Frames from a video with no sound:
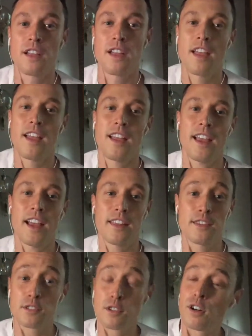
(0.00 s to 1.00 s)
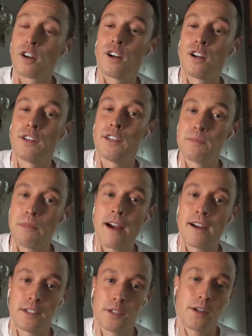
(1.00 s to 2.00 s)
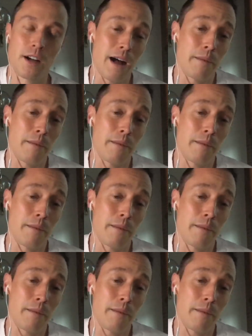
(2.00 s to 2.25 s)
and this girl is married to a cop.